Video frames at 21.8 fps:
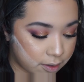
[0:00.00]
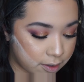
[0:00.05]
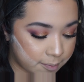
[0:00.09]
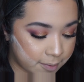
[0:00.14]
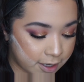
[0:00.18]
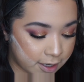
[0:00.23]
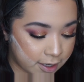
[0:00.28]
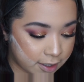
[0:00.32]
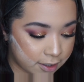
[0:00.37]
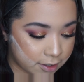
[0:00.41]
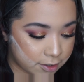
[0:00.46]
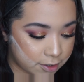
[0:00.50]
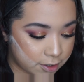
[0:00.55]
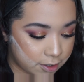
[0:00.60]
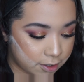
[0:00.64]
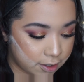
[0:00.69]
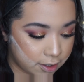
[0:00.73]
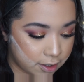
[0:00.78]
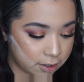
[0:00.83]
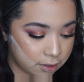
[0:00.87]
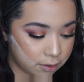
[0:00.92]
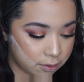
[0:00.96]
I'm
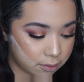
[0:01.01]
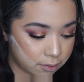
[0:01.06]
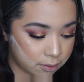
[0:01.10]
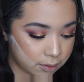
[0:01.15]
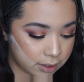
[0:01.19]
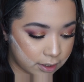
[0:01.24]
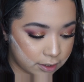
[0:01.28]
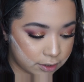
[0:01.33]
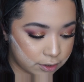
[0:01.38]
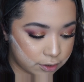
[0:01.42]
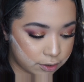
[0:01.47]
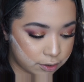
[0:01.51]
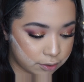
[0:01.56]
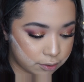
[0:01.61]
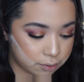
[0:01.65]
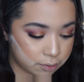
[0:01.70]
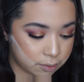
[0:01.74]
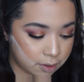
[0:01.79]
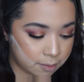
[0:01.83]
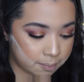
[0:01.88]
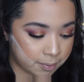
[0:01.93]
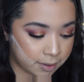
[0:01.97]
actually going
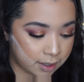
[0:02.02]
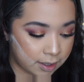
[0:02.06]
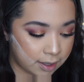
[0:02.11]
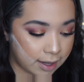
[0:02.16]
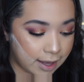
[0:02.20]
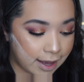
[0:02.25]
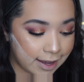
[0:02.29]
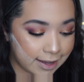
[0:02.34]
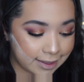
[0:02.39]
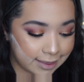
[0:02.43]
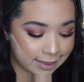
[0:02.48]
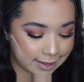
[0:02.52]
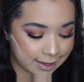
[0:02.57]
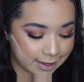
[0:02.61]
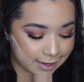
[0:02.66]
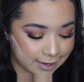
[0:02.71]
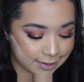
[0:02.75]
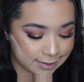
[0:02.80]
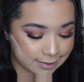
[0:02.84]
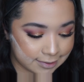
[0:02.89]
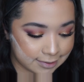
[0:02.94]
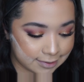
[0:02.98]
to apply
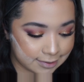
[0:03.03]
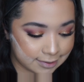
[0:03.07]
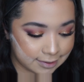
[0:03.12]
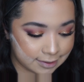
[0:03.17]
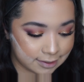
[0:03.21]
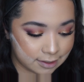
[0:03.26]
that